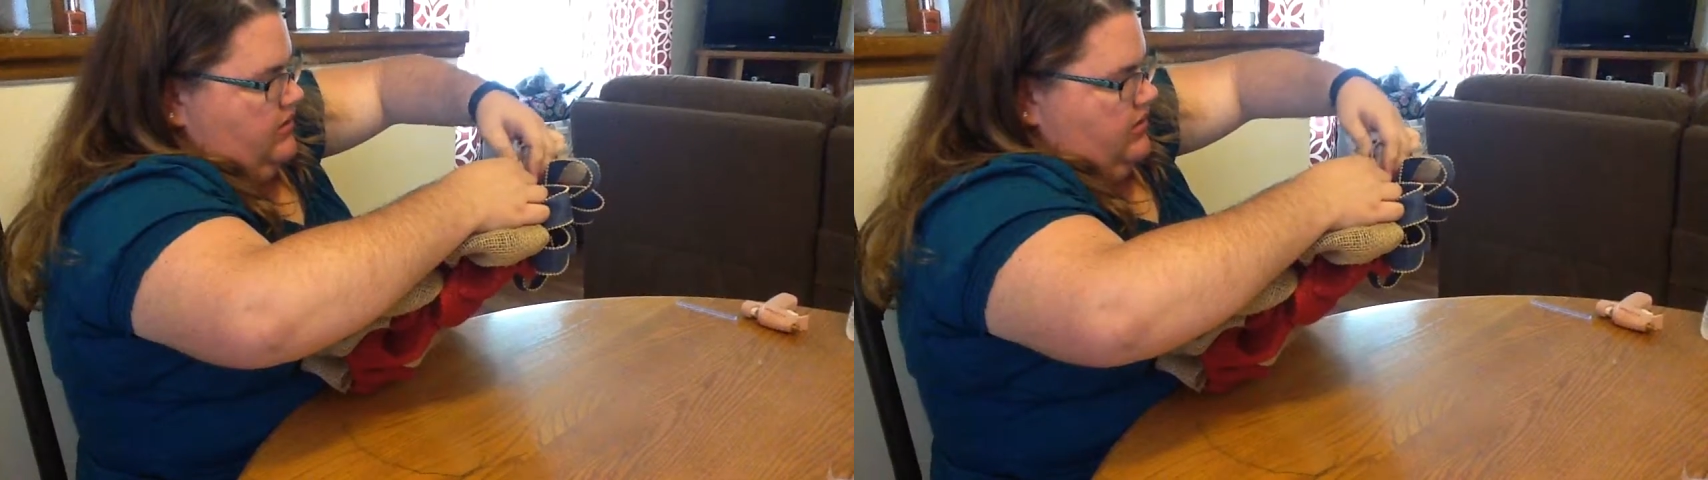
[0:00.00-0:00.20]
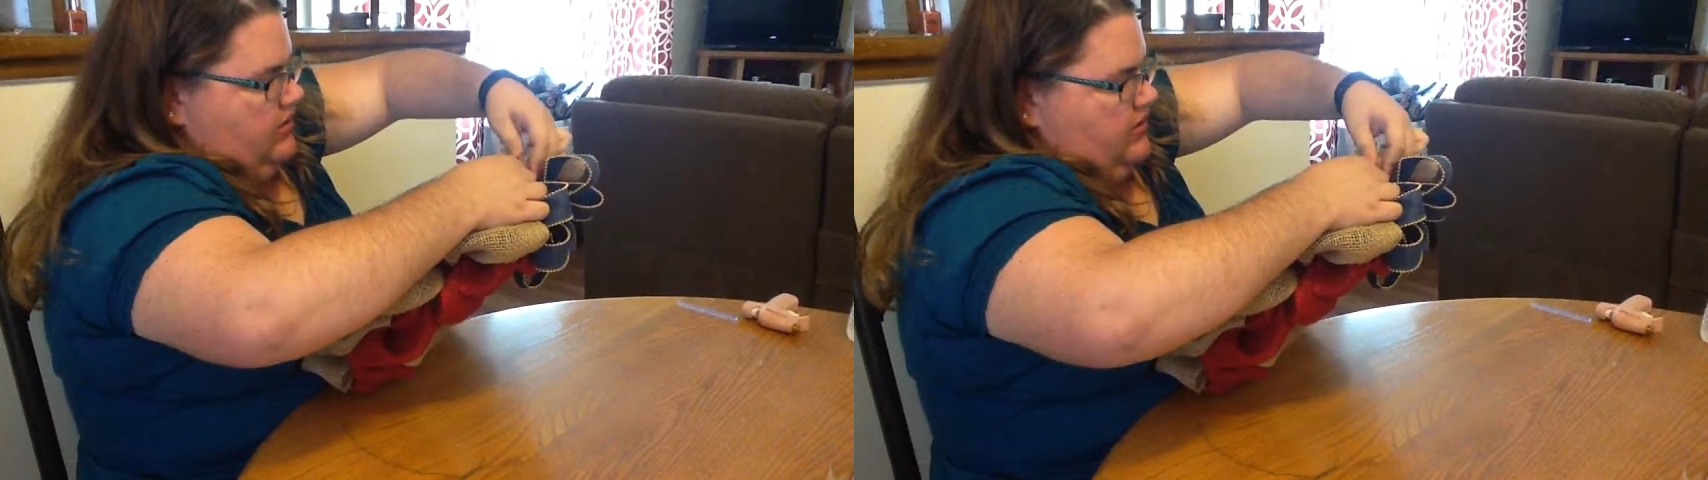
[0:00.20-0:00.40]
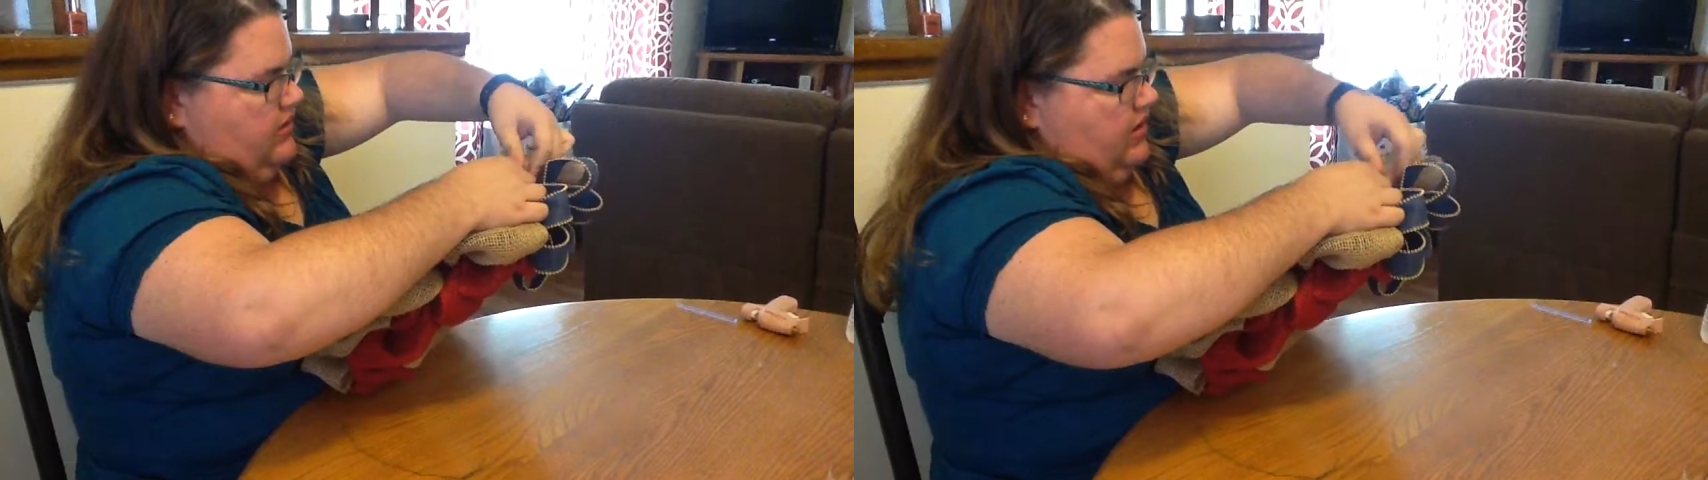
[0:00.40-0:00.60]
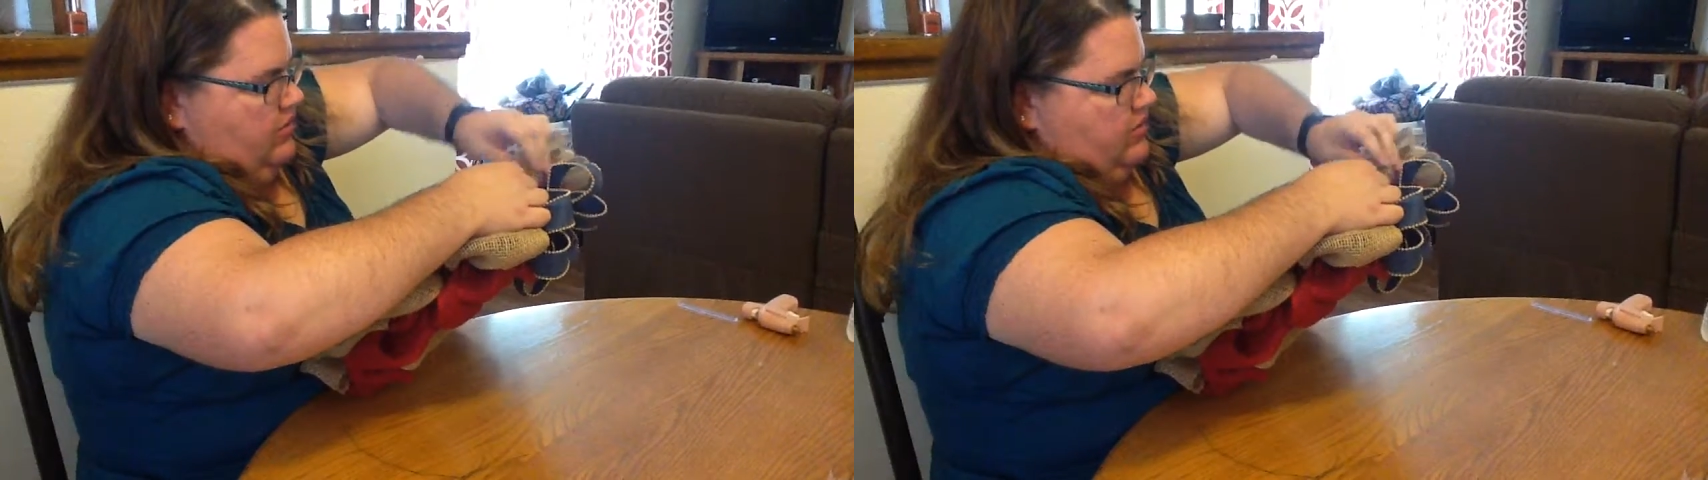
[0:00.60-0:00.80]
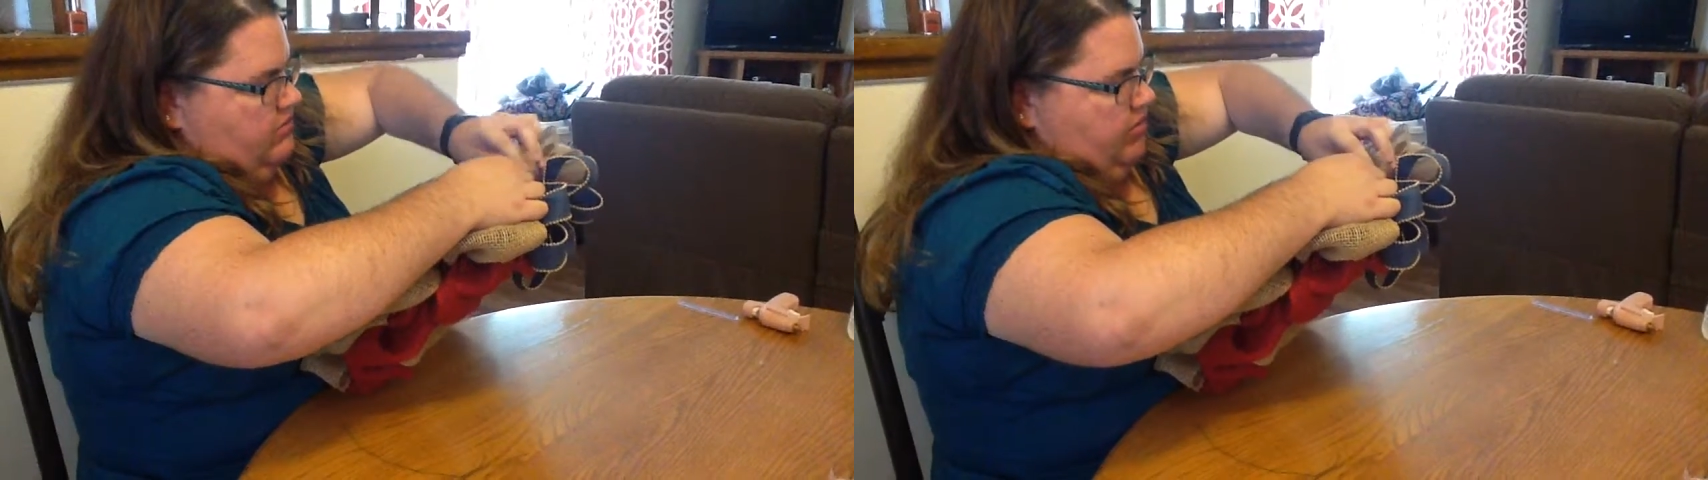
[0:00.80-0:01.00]
because that
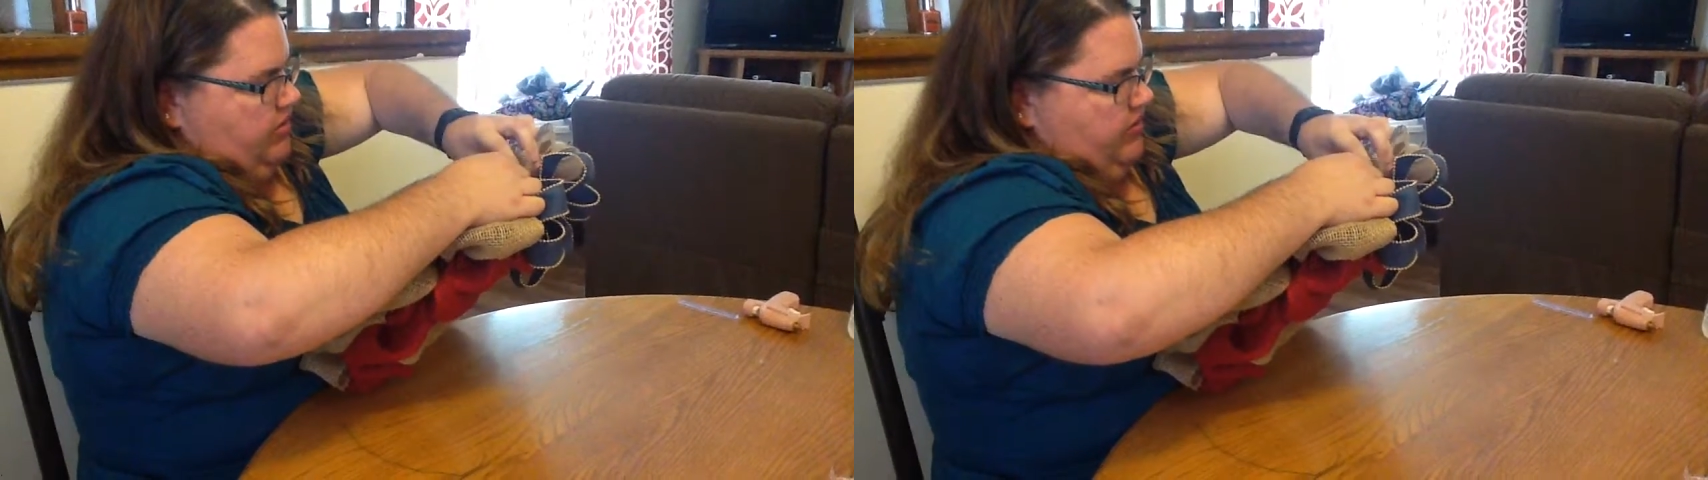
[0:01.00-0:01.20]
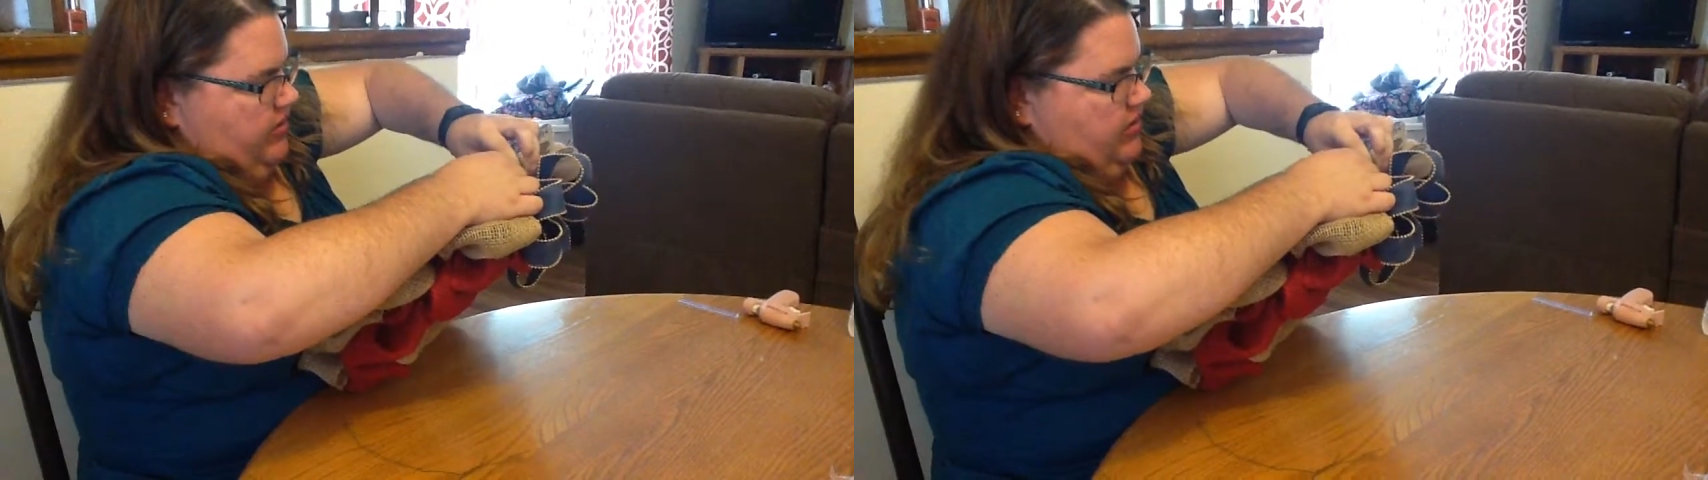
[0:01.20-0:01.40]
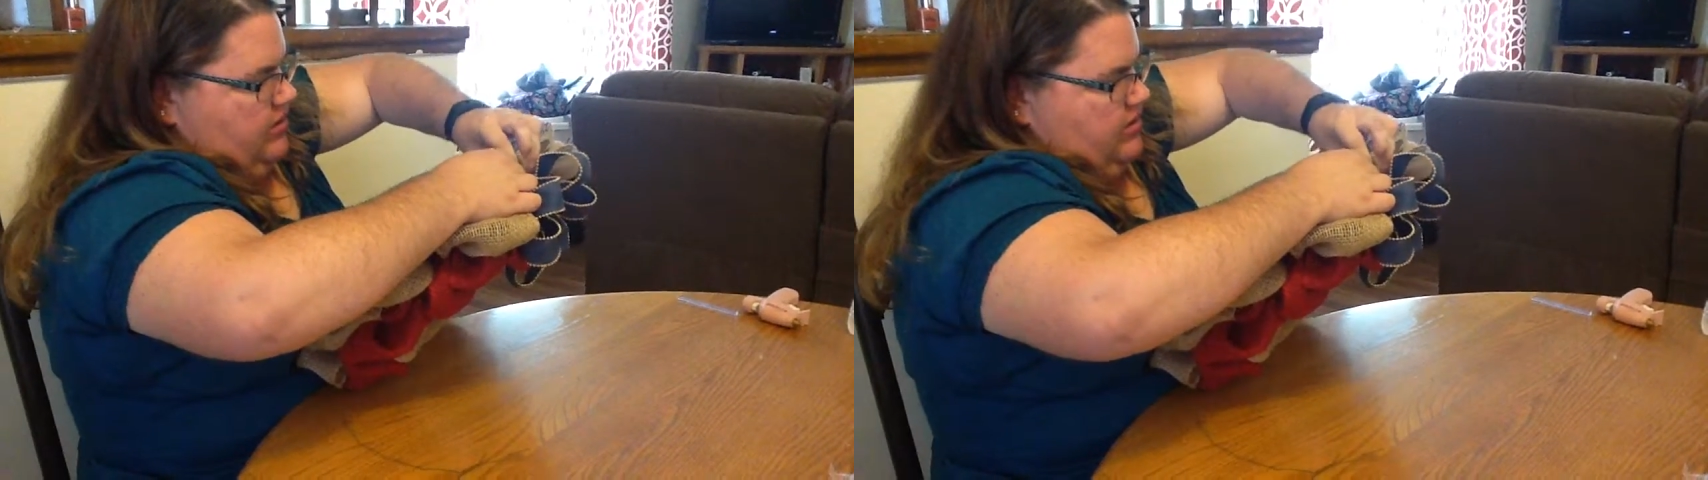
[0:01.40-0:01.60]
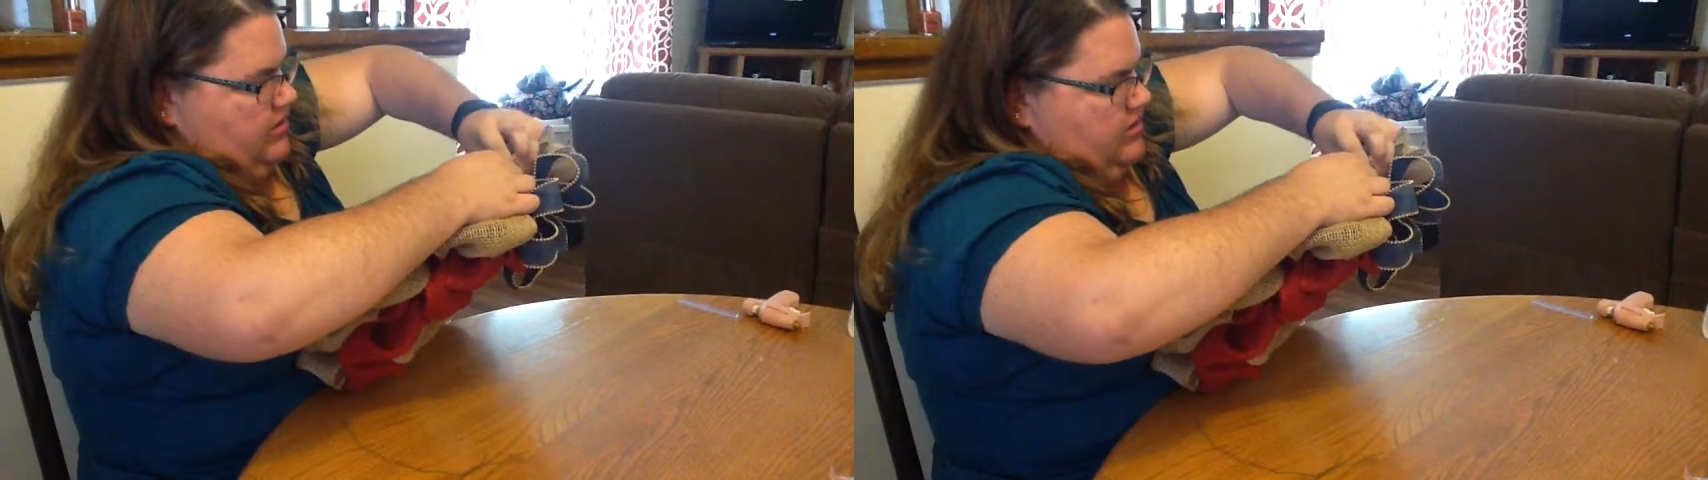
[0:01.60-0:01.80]
wouldn't be very good.